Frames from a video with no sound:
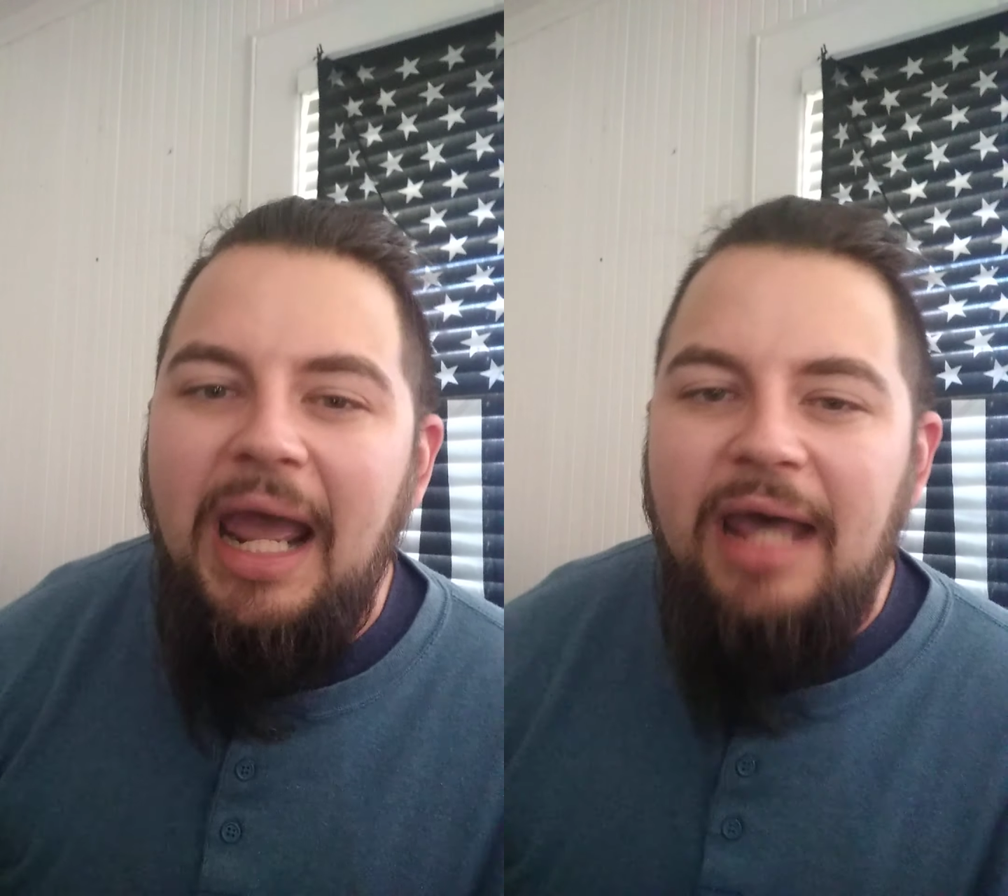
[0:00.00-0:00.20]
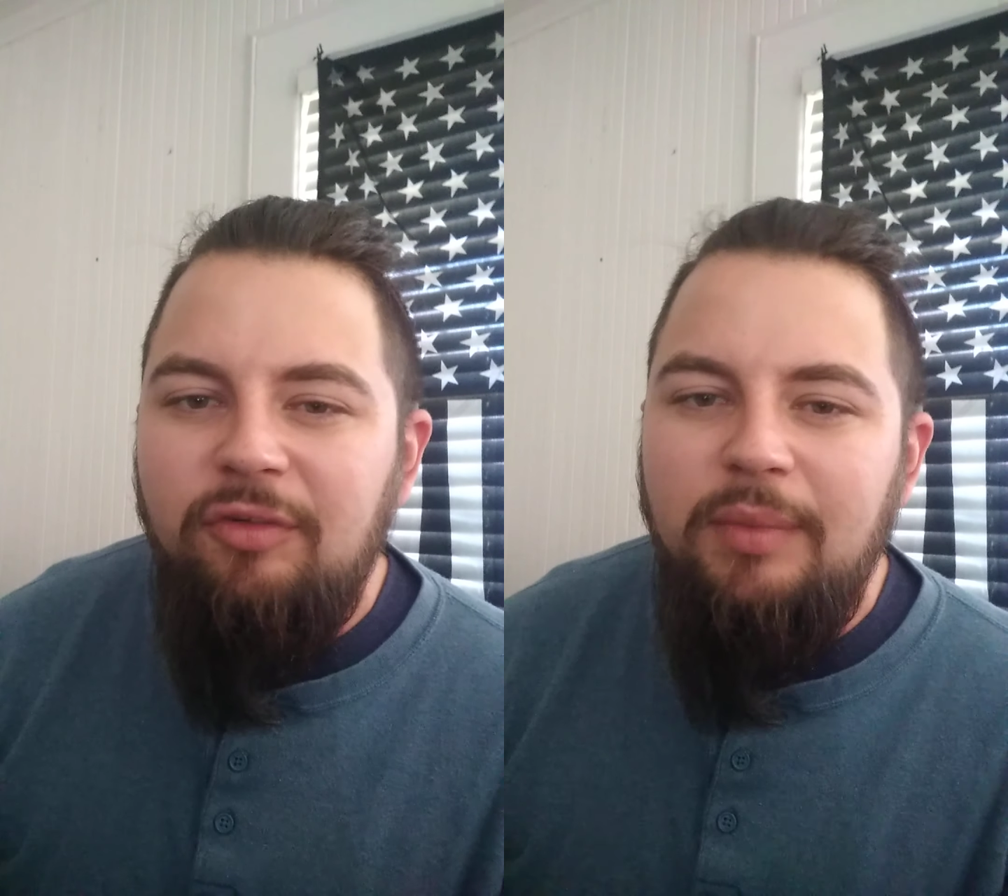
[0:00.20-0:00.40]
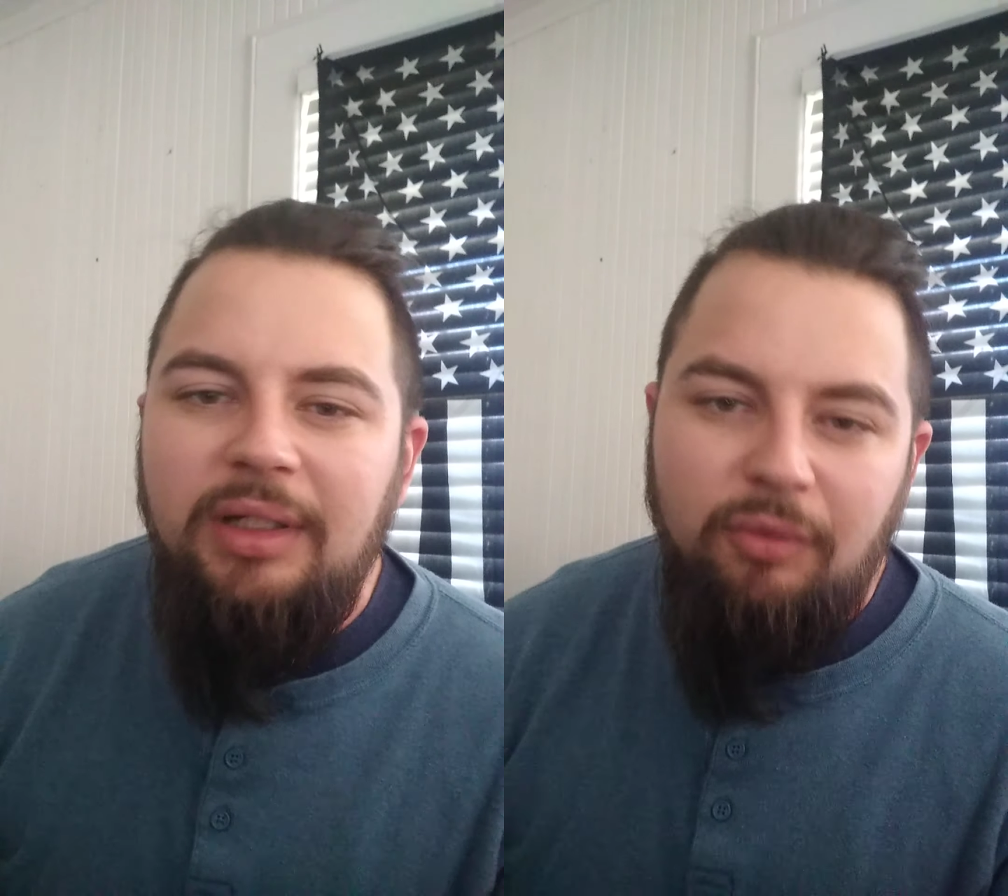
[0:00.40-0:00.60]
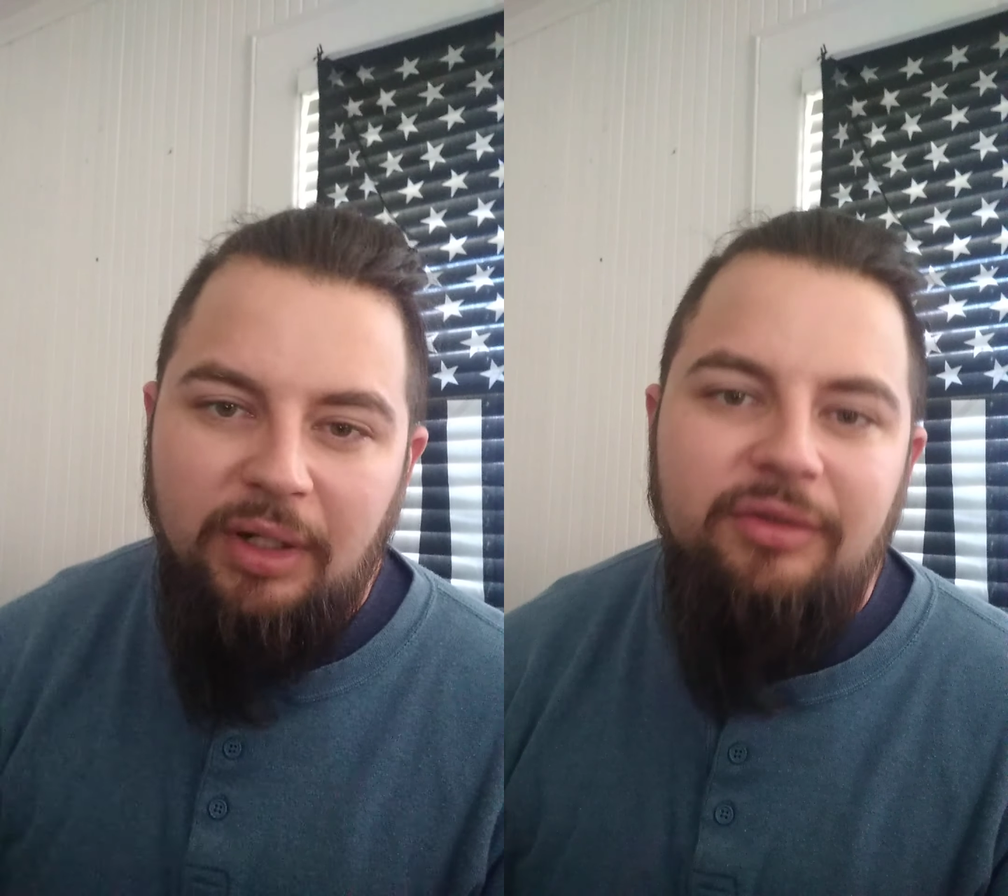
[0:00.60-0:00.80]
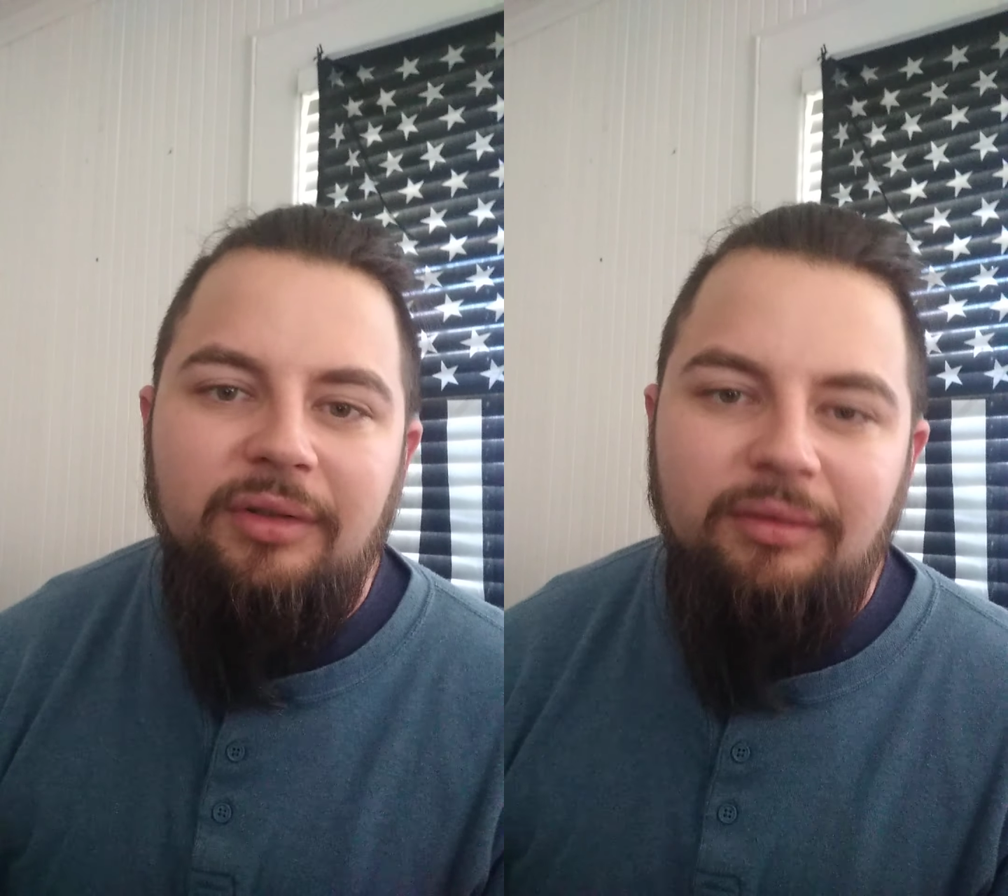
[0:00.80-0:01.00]
asked me a
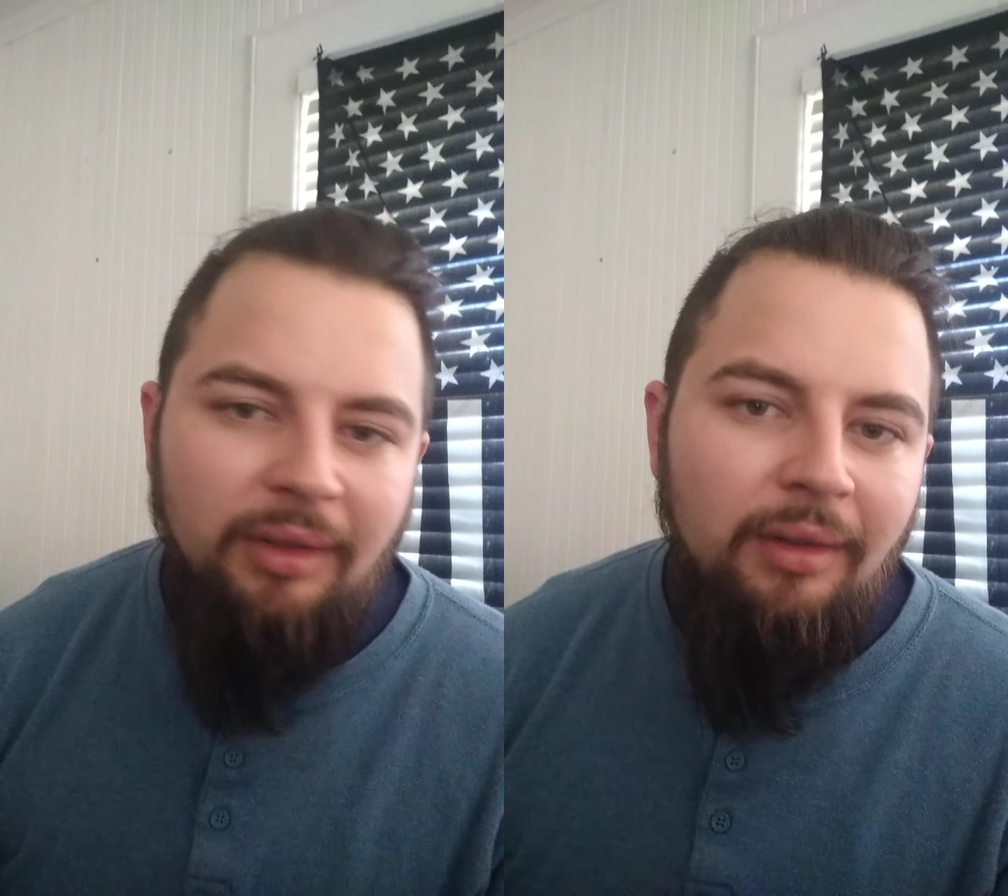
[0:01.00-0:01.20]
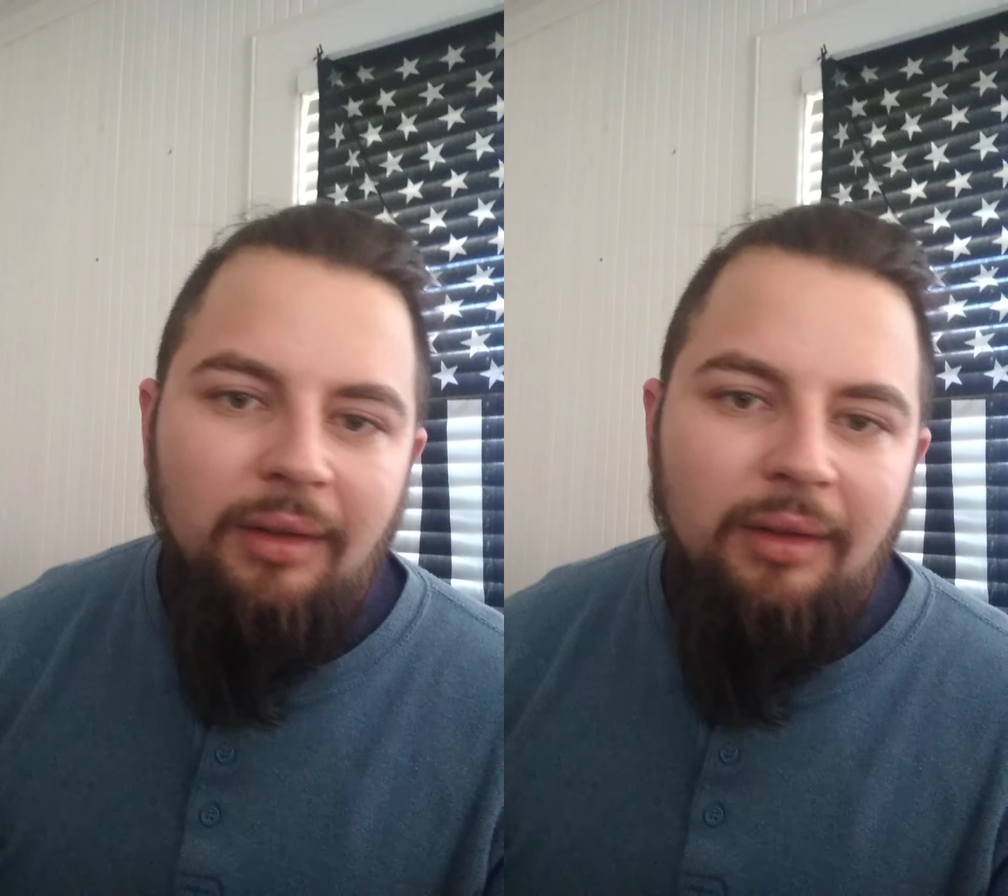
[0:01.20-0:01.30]
question